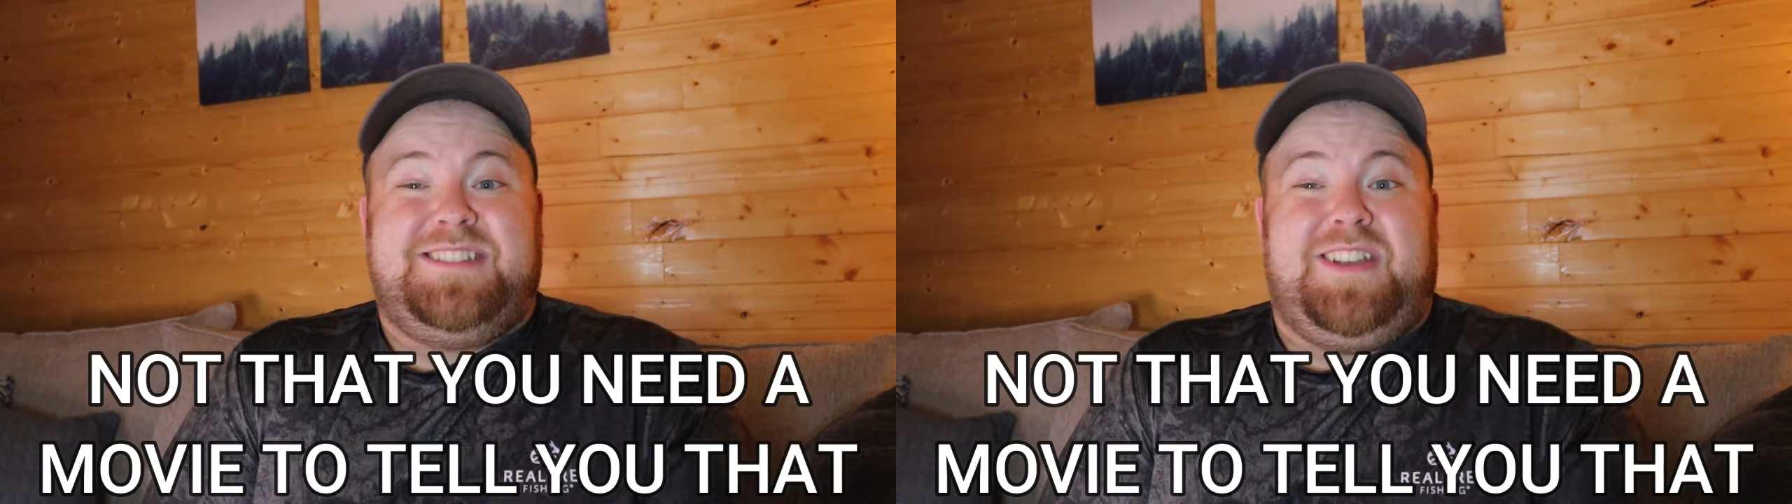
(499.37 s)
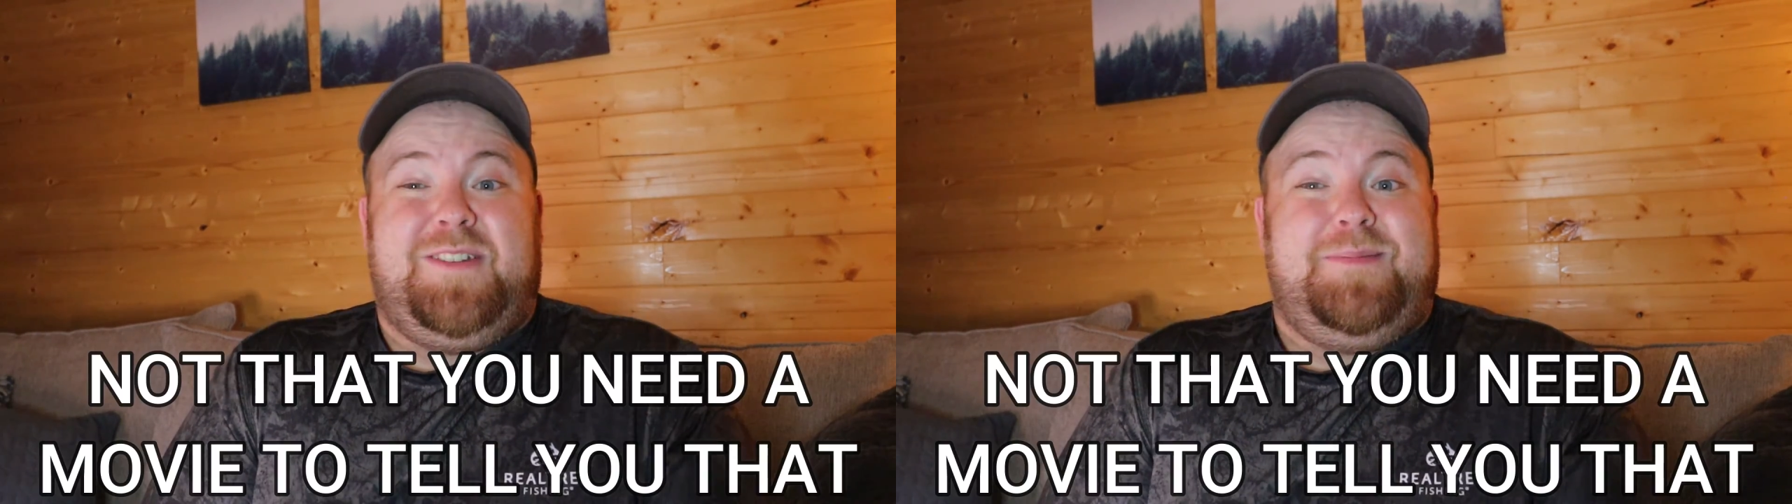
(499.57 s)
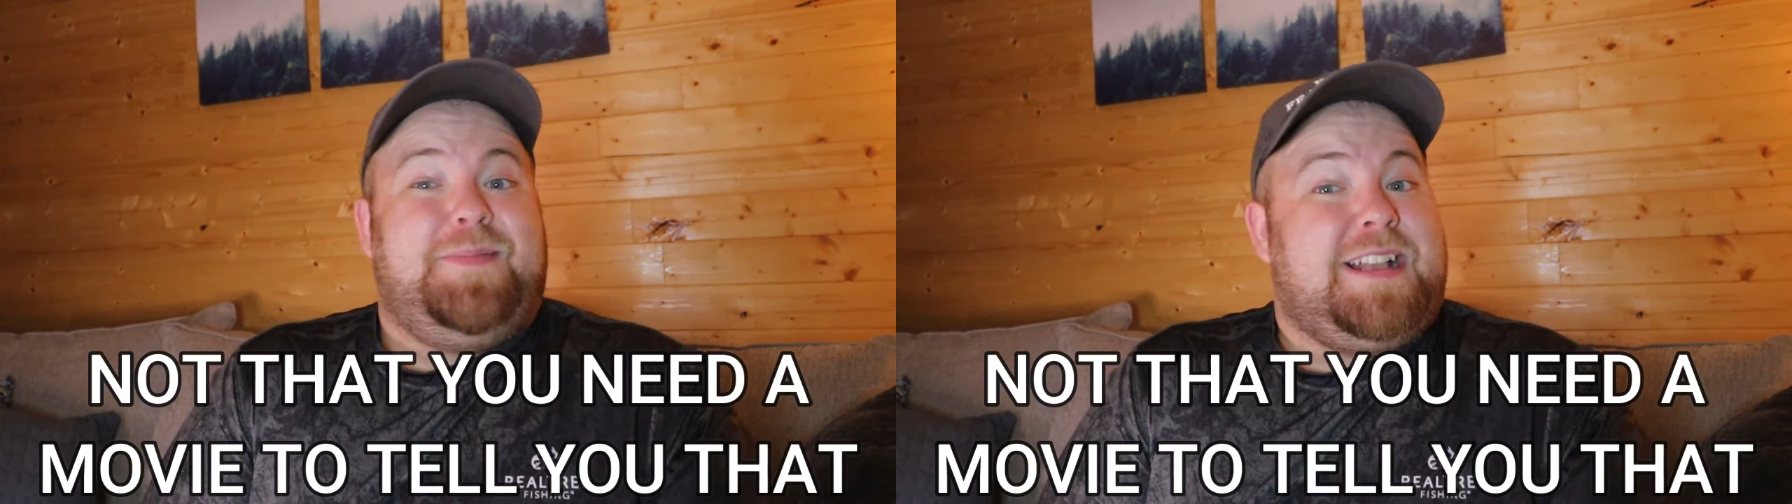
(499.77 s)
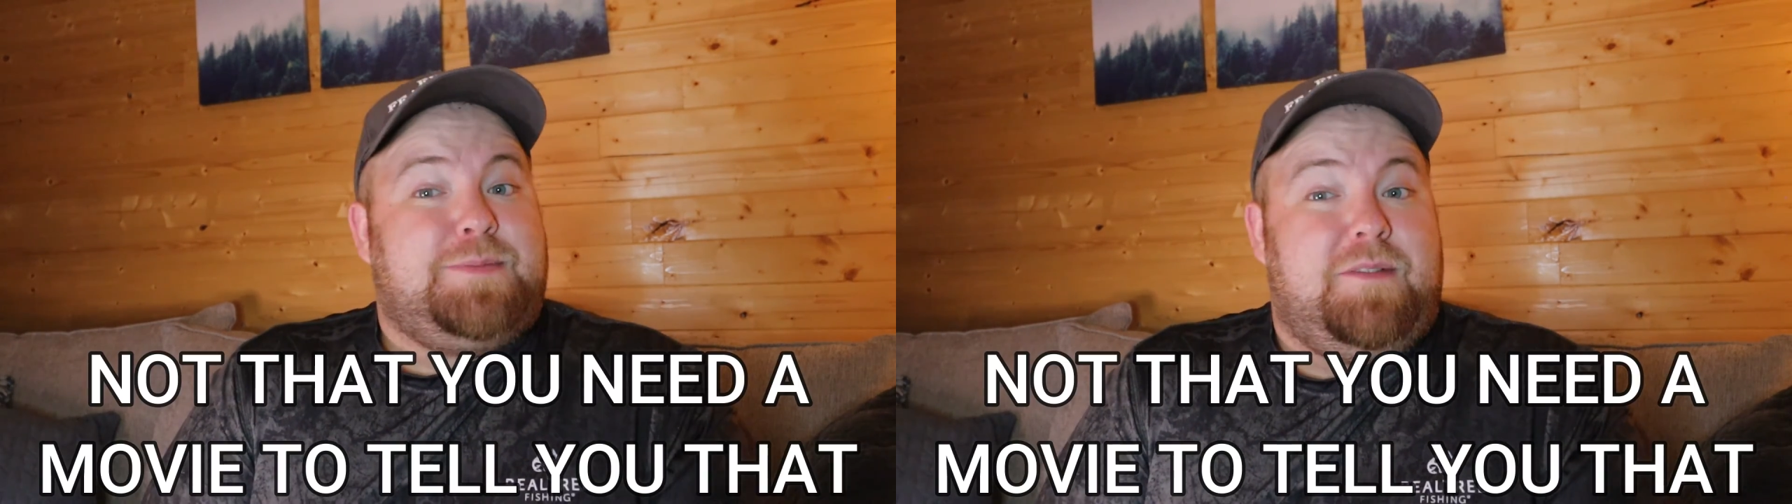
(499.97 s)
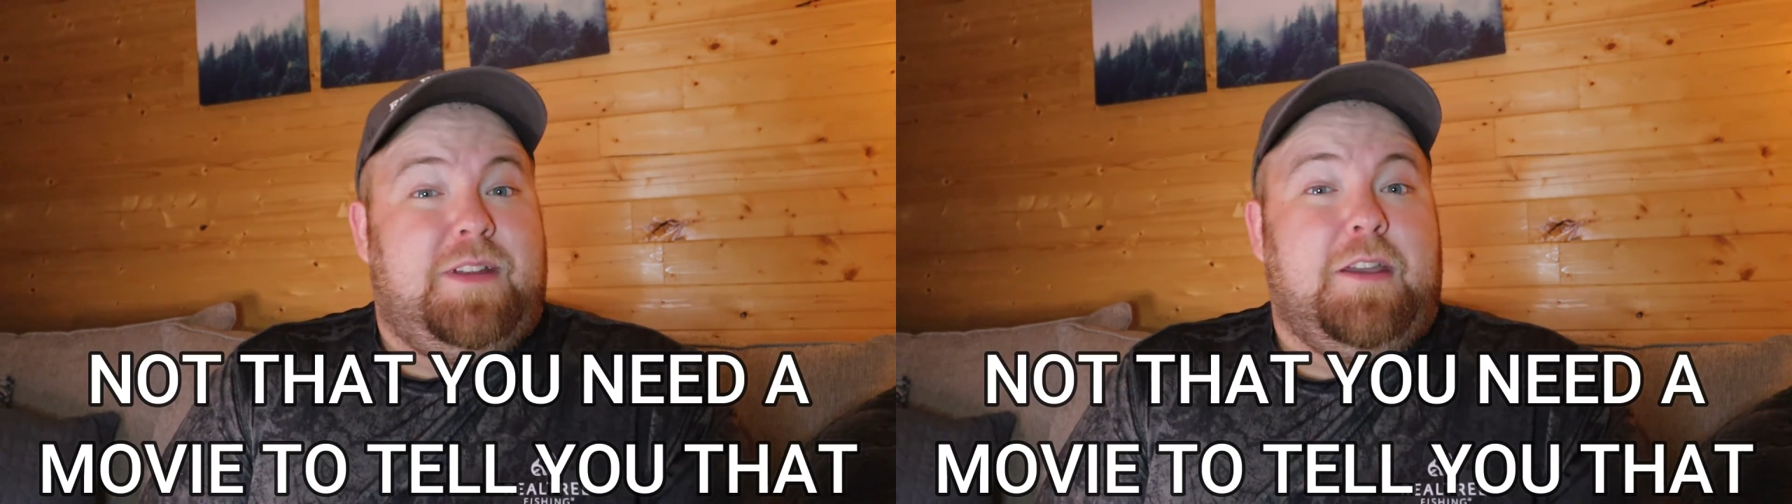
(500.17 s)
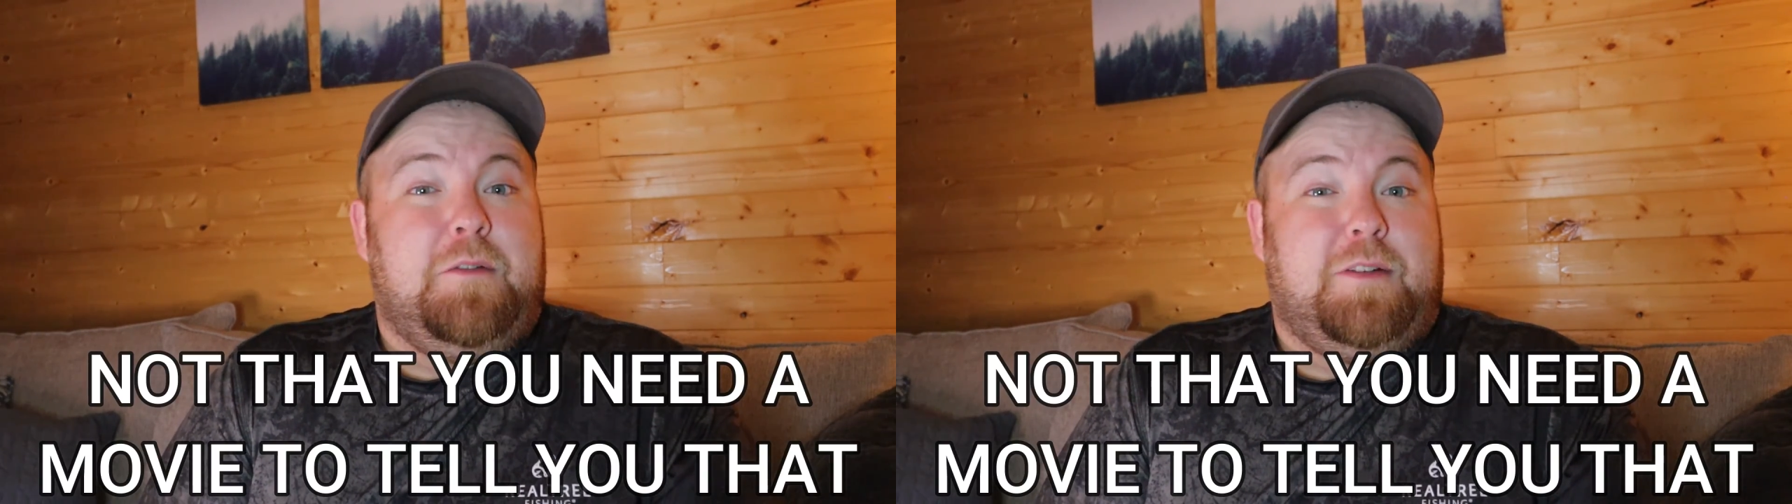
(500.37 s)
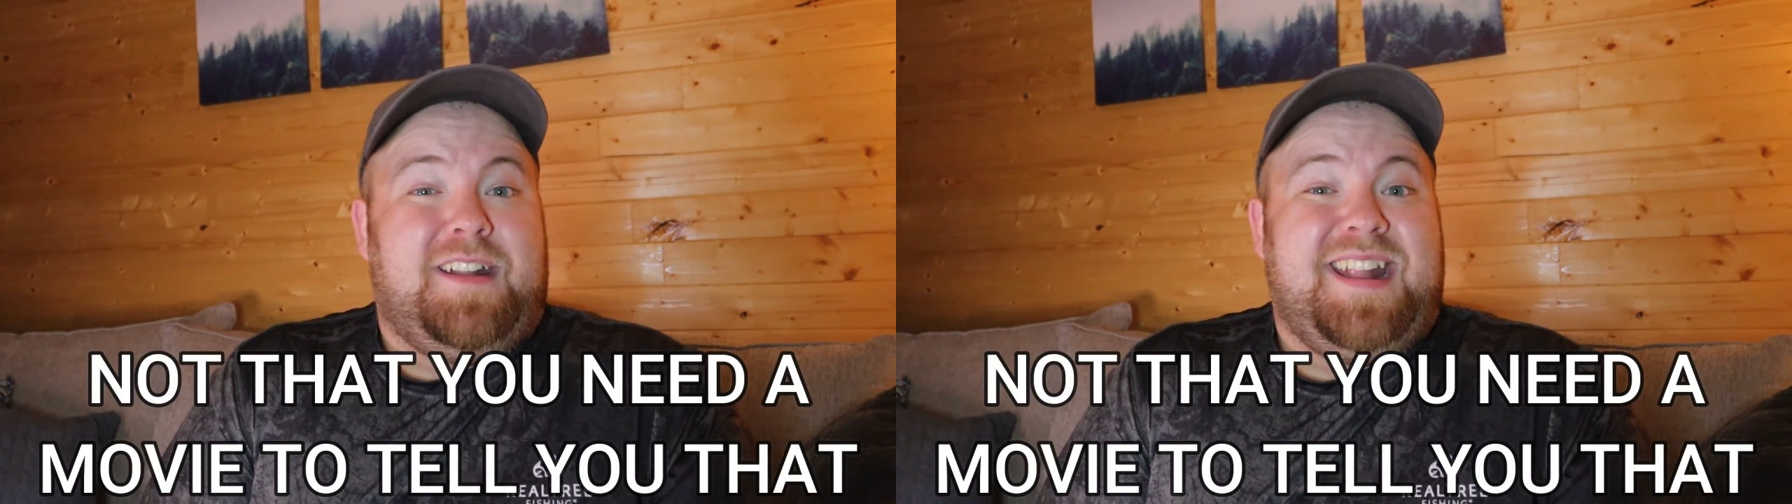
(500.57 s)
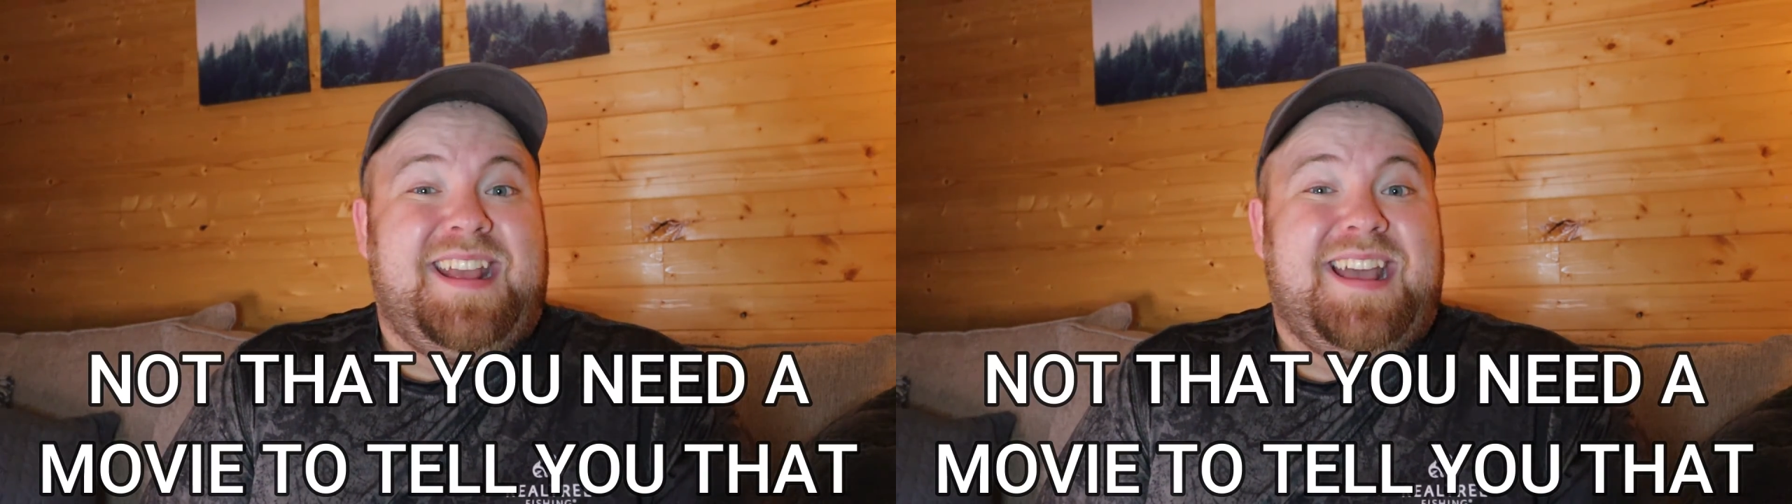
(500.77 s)
So that's my video for
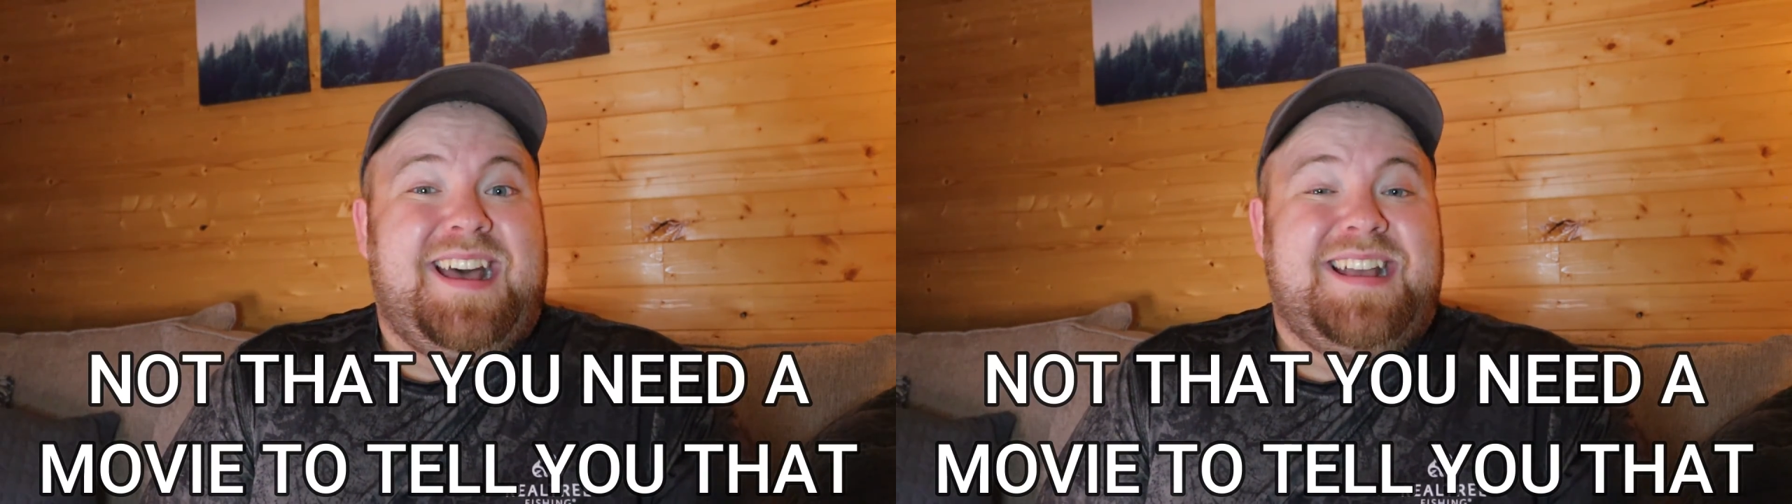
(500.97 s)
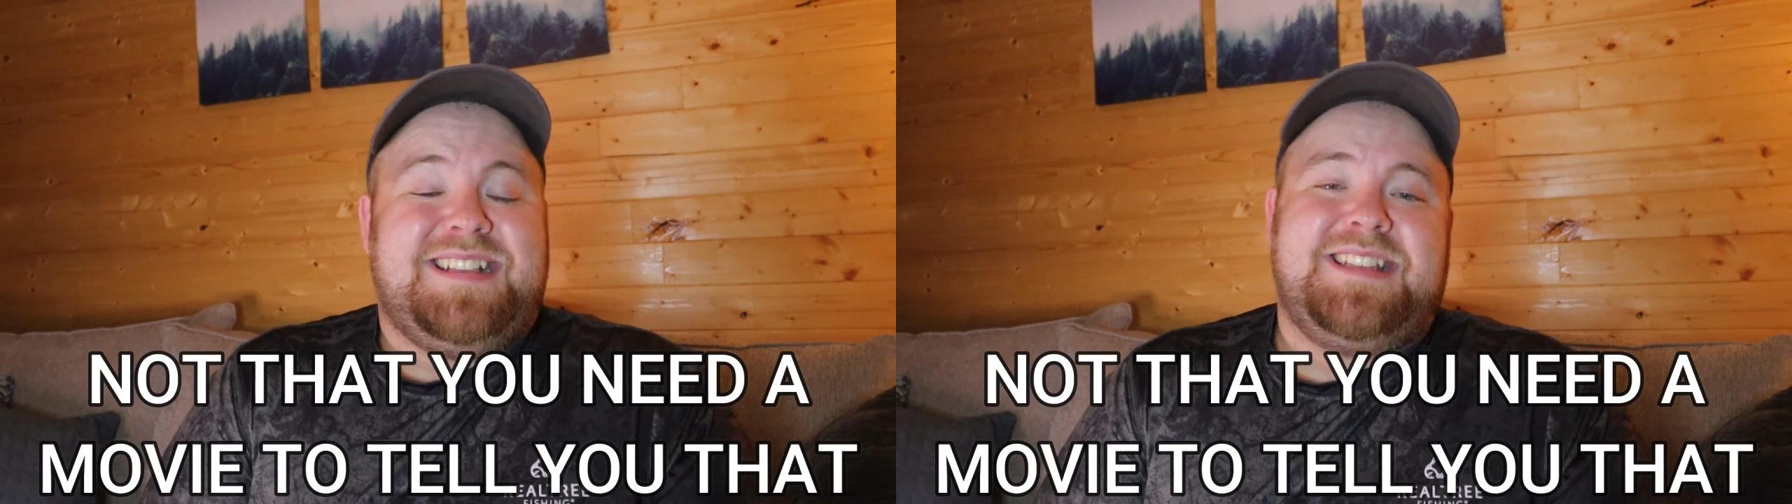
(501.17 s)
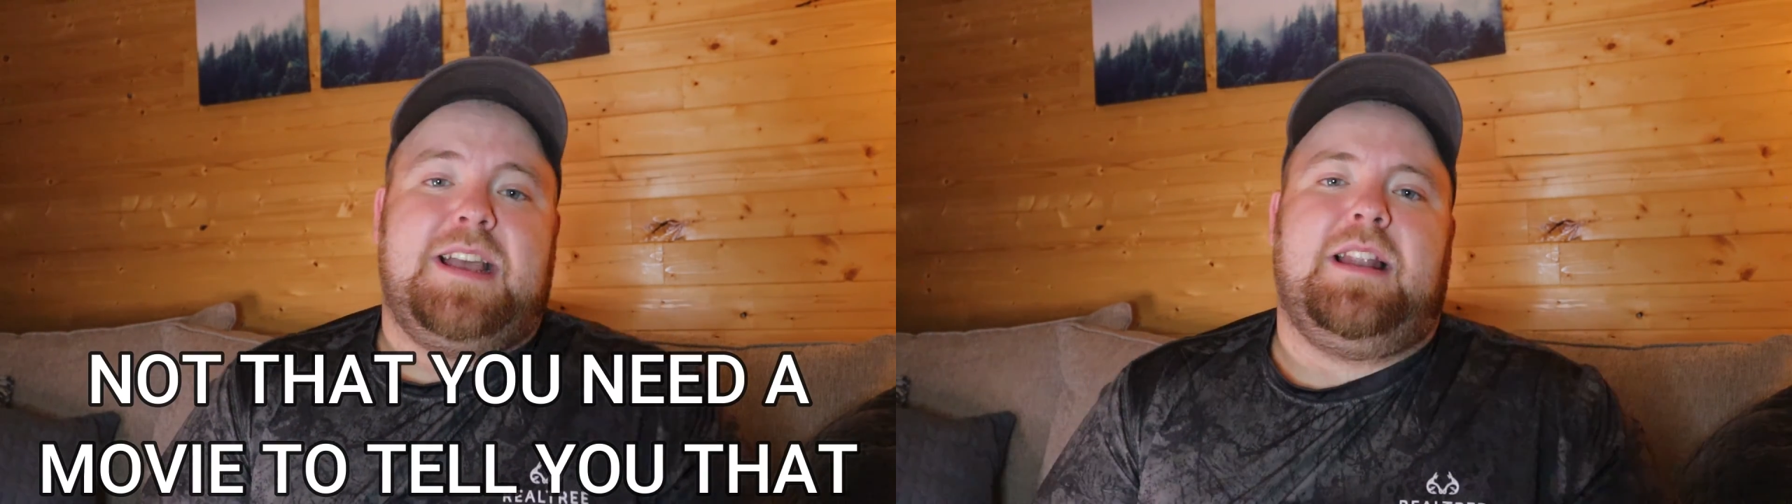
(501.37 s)
today, guys.